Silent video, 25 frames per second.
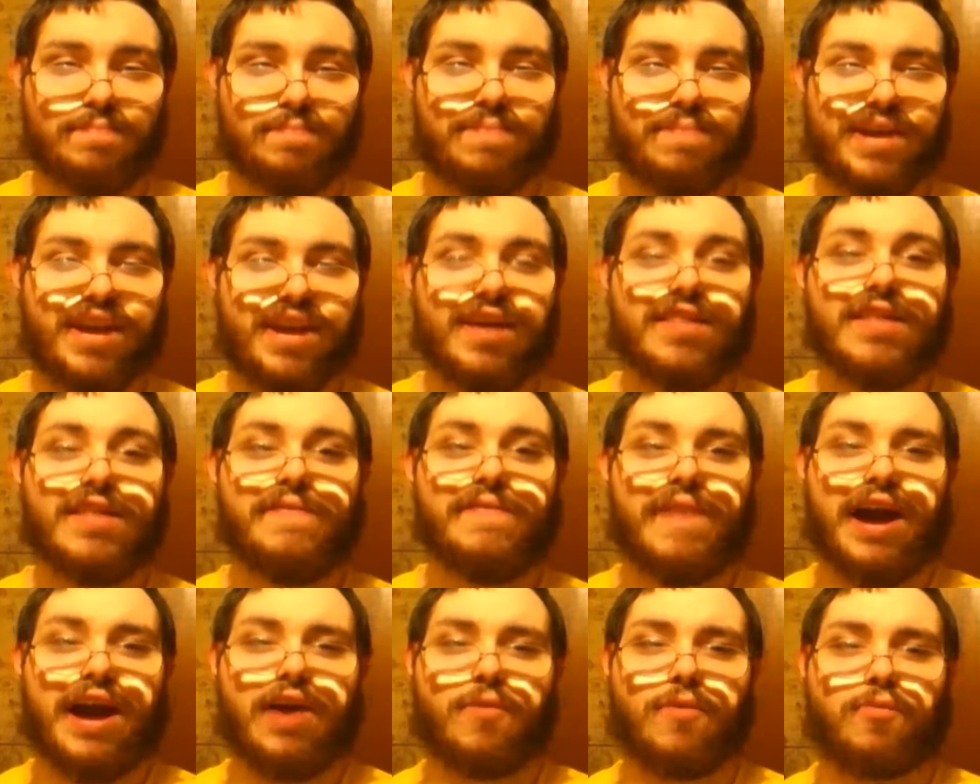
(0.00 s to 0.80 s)
Because
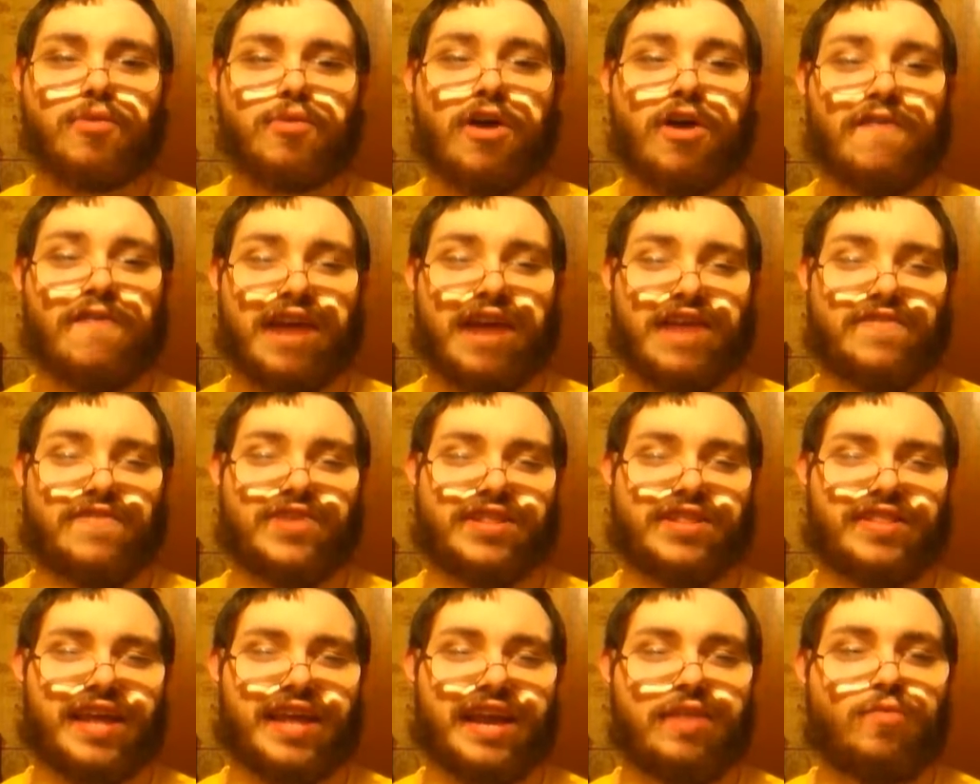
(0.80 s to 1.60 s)
of how rough
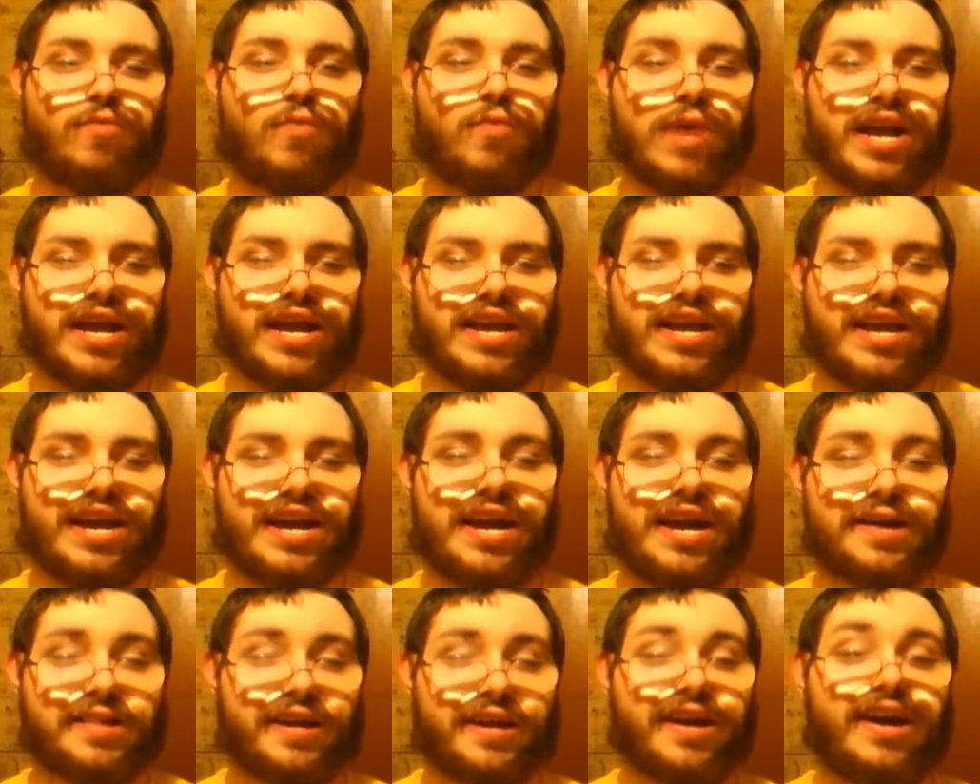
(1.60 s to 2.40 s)
everything went,
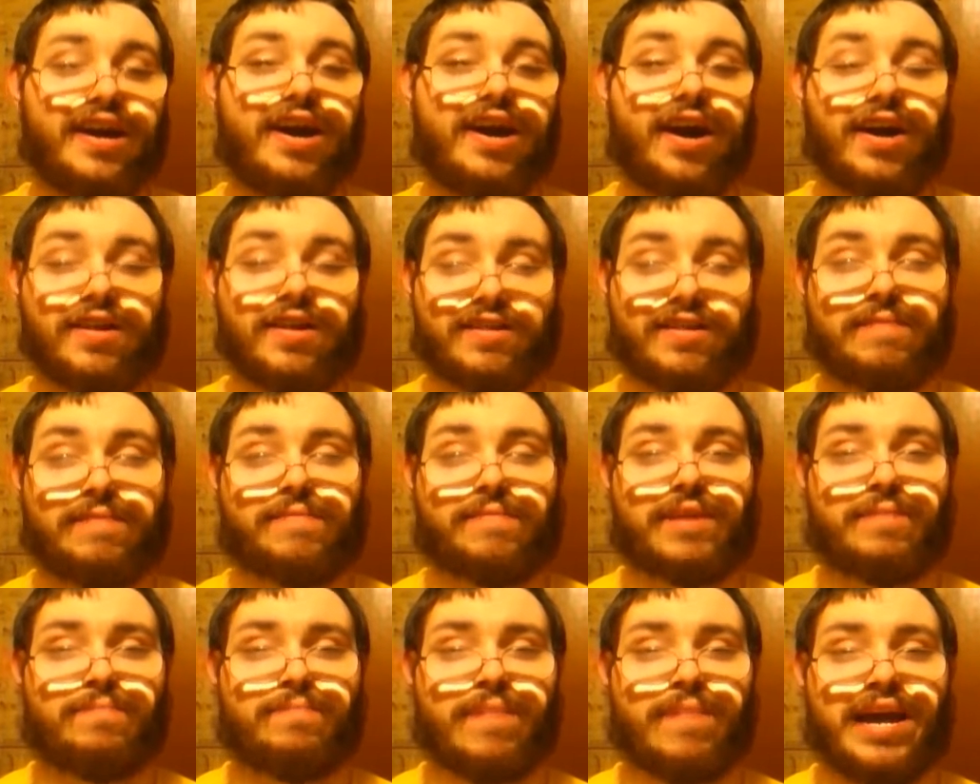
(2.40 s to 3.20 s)
guys, I honestly
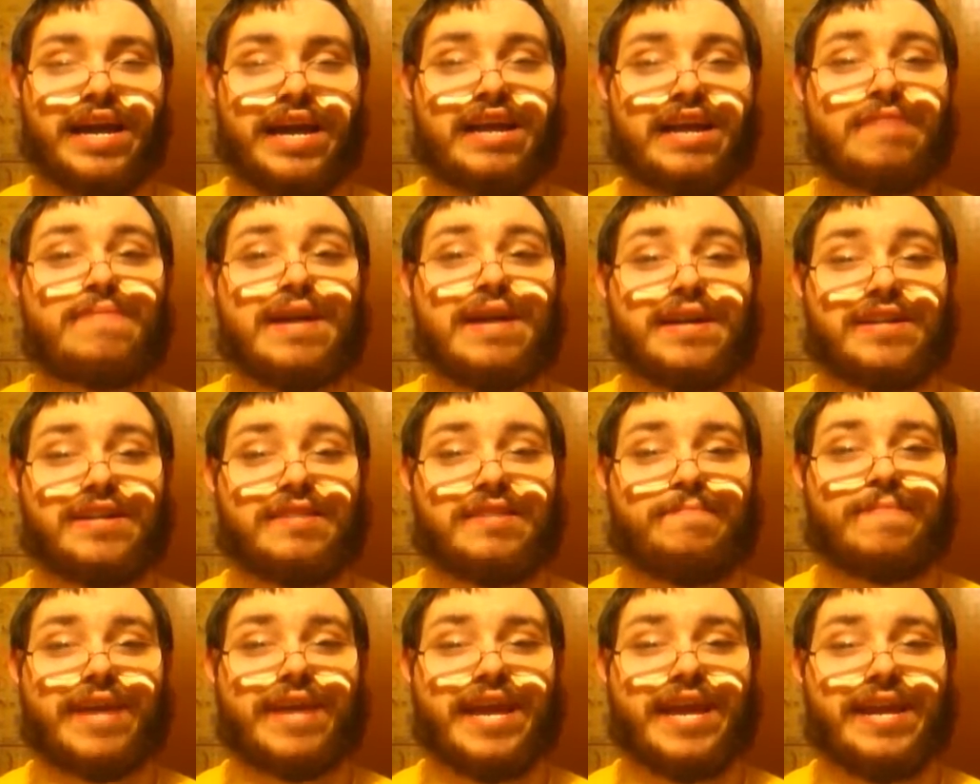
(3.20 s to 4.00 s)
may go back to
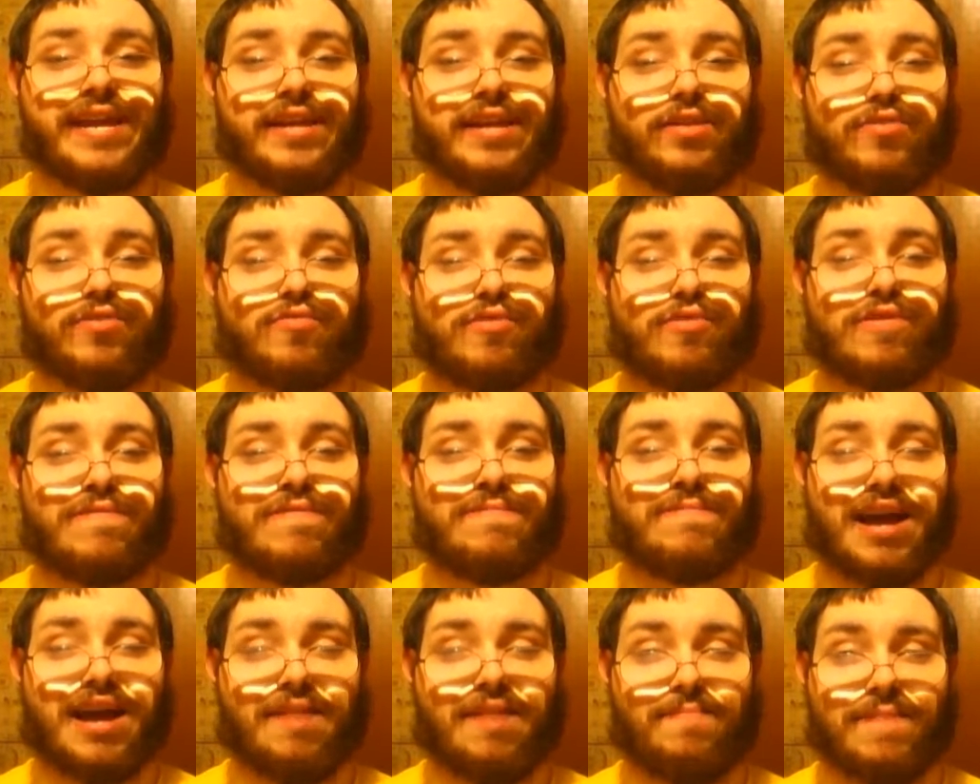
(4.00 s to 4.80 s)
the beginning of the
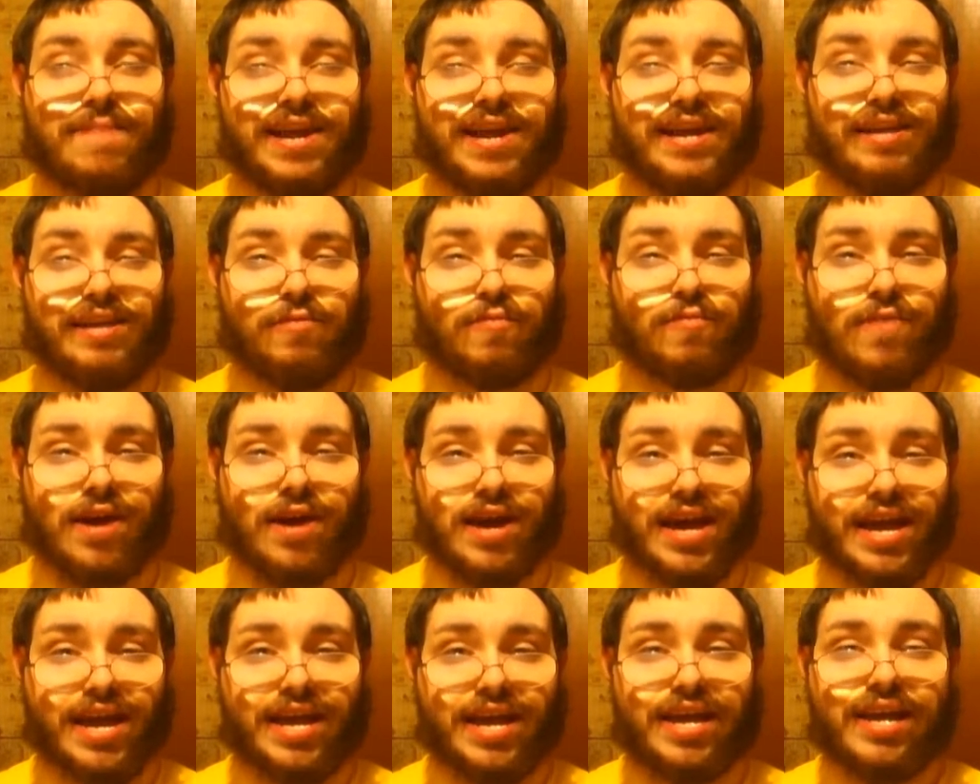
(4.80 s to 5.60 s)
route map
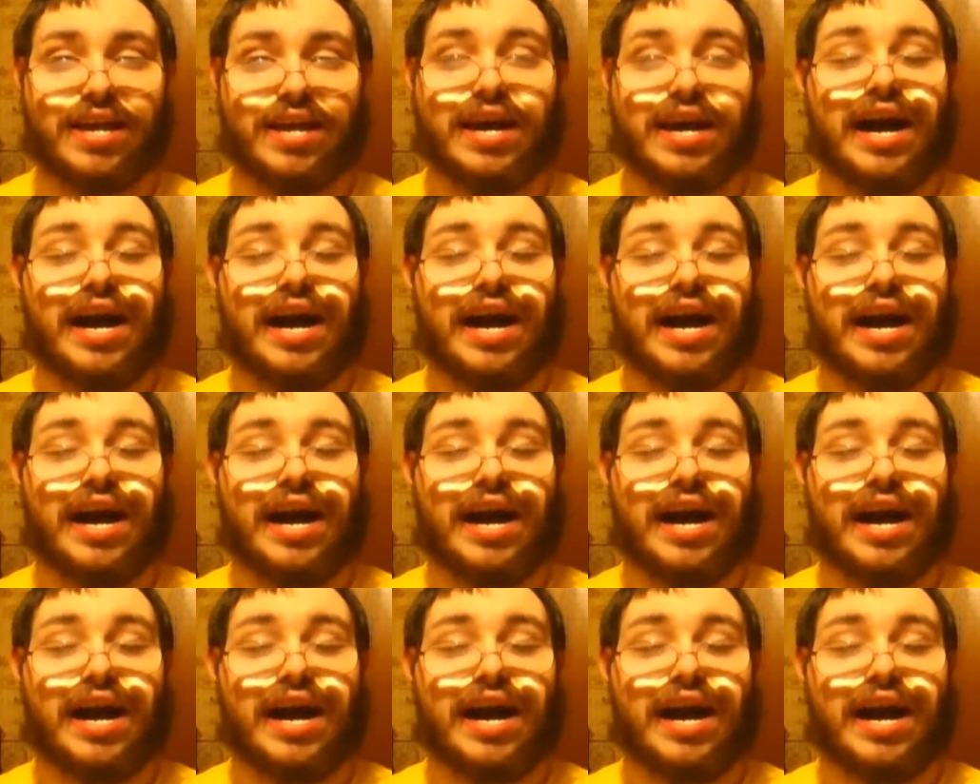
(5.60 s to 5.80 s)
anyway.